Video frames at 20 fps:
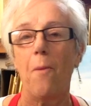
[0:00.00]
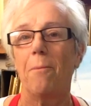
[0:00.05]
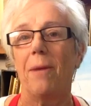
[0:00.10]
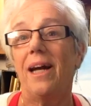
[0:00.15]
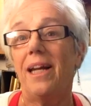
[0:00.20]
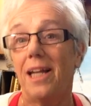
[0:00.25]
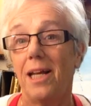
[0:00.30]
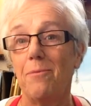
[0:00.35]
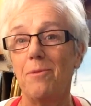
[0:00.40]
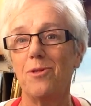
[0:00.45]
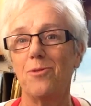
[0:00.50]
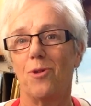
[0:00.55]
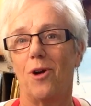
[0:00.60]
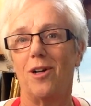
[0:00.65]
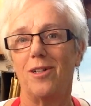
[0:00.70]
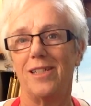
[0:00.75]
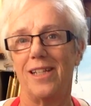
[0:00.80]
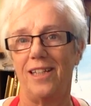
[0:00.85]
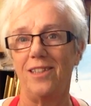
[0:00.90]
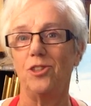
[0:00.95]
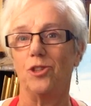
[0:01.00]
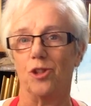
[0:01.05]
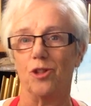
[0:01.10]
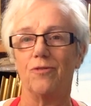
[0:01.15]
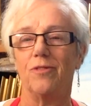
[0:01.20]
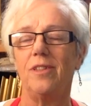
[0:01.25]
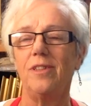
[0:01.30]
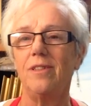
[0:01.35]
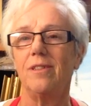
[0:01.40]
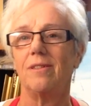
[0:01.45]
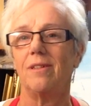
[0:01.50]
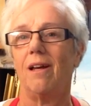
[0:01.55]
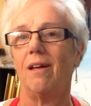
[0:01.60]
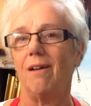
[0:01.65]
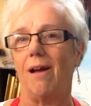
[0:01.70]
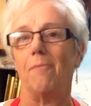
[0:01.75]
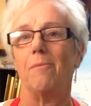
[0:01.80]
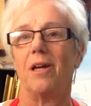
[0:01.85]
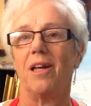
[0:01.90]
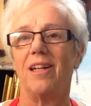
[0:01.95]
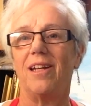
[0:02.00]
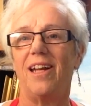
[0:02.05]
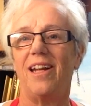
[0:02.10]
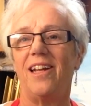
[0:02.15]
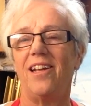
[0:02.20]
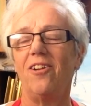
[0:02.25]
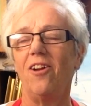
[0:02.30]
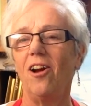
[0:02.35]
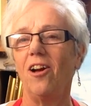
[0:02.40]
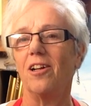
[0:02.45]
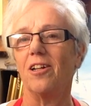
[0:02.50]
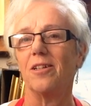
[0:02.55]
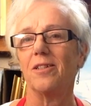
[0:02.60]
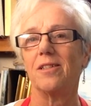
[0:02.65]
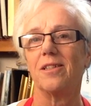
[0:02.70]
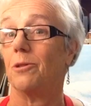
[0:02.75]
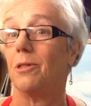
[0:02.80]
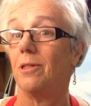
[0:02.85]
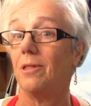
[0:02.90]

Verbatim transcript: My name is Roxanne Jervis, and I'm a Canadian artist.